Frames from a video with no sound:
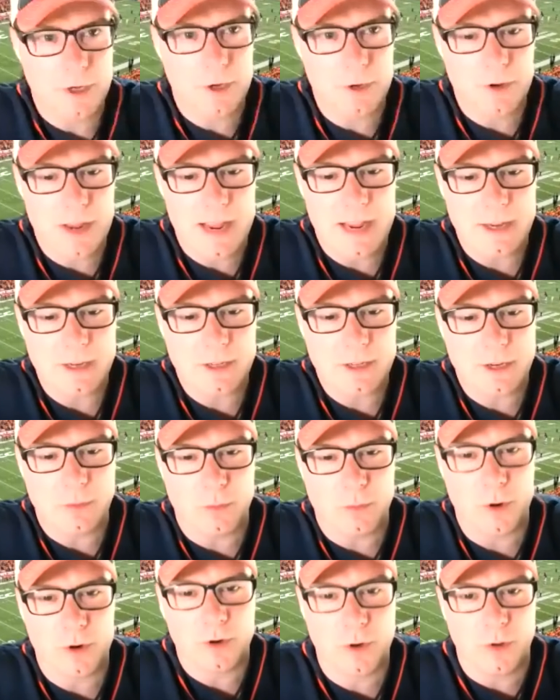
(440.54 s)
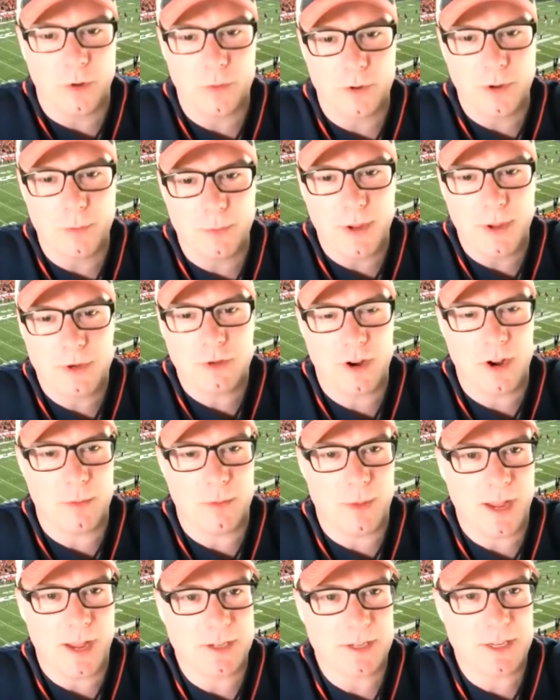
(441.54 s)
days, and we trail
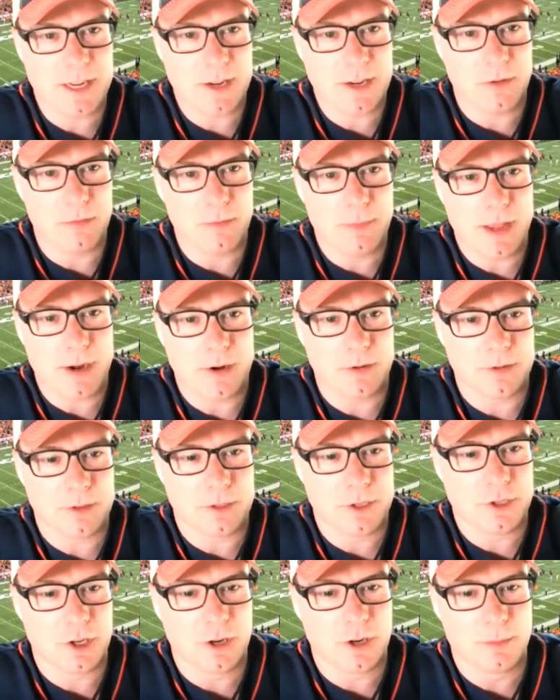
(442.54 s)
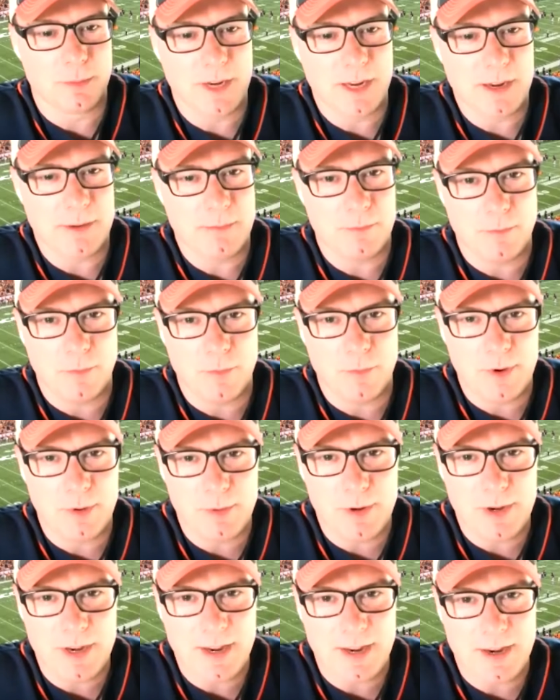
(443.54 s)
by a single medal to Germany. We
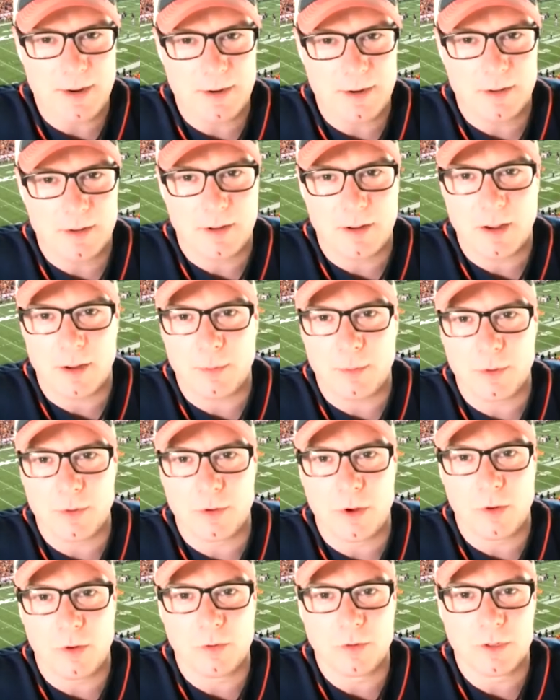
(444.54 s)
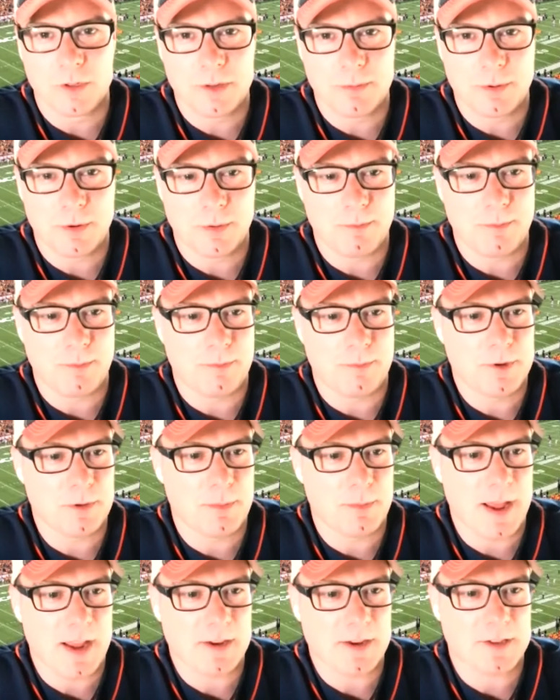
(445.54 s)
would need a couple goals to
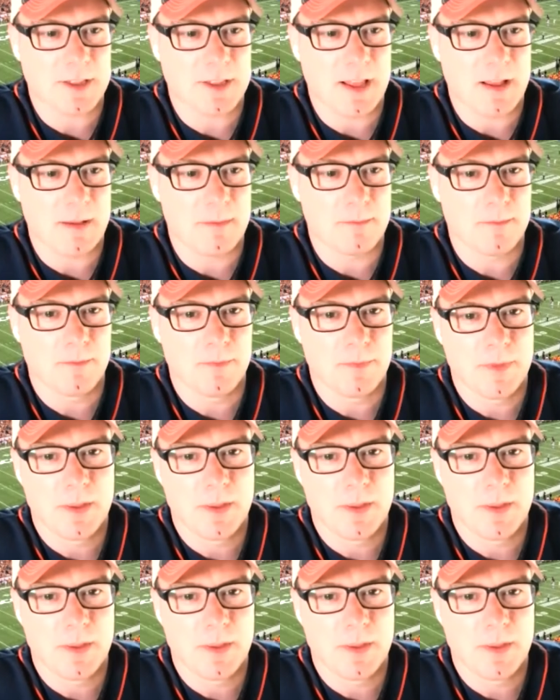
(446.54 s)
surpass them.